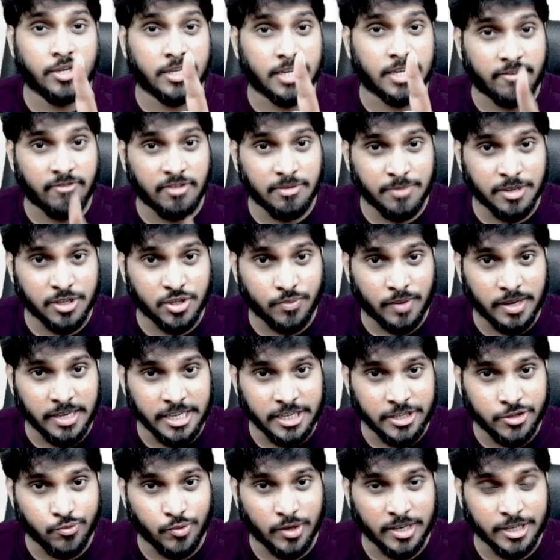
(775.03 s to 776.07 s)
November
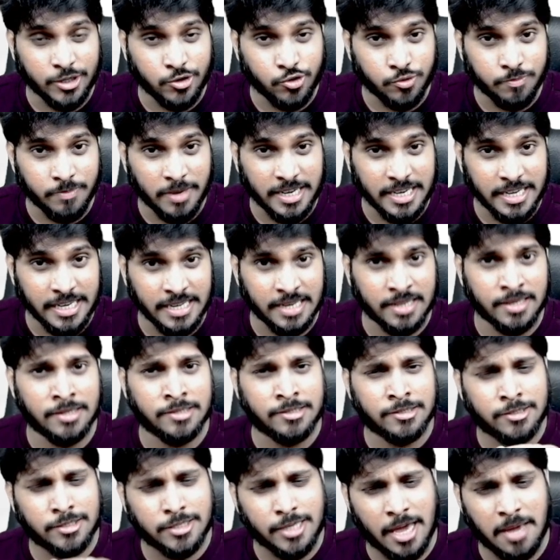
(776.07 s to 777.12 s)
2022 materials,
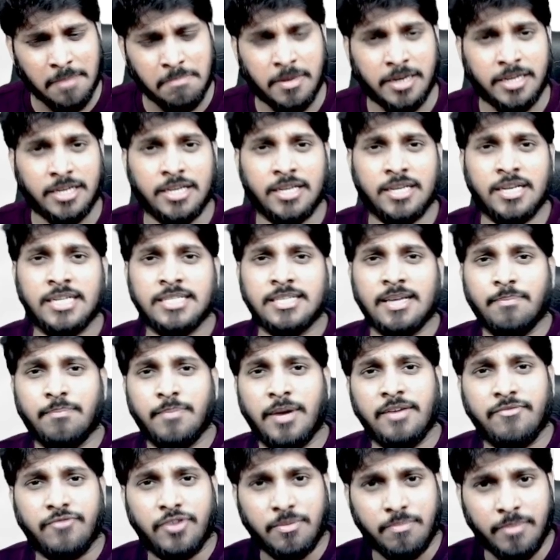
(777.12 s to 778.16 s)
same materials apply
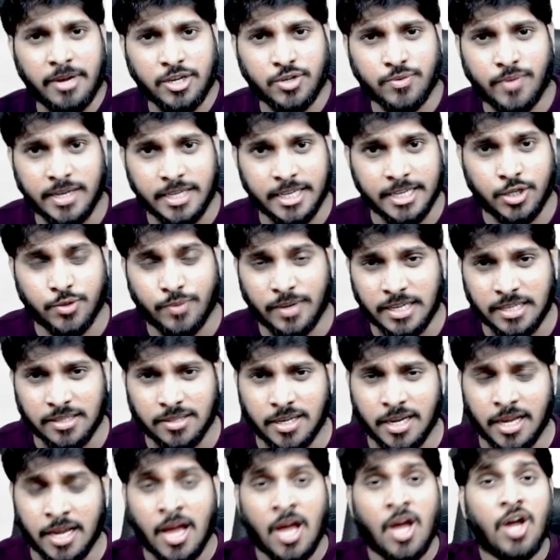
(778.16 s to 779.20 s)
for May
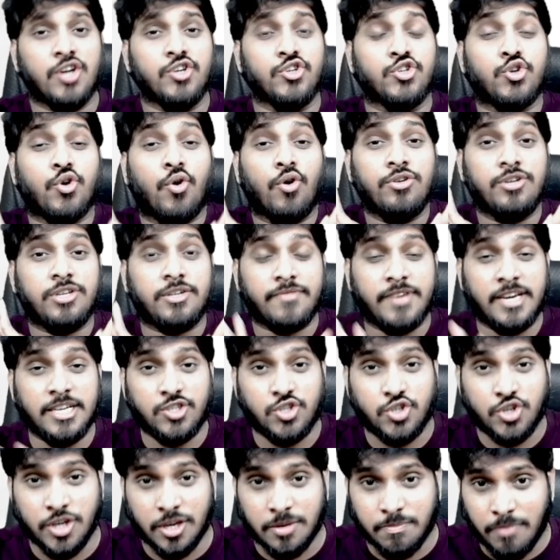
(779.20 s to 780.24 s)
2023. Don't waste
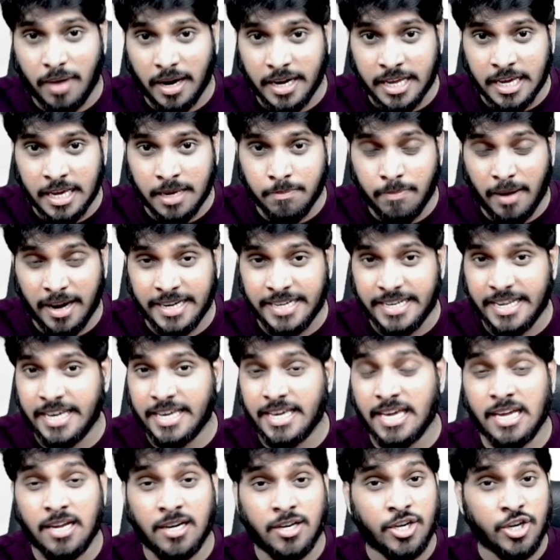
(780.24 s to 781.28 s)
your money by
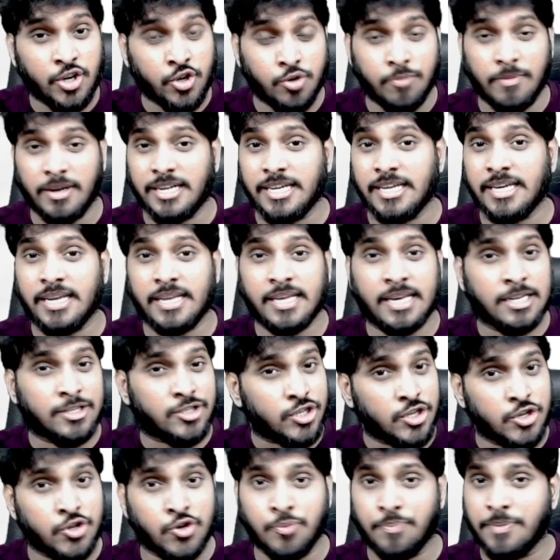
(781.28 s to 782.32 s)
taking new materials,
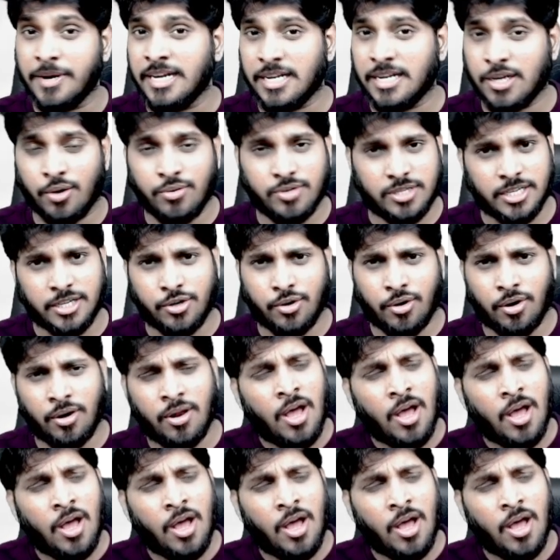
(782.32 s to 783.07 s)
new printouts and all.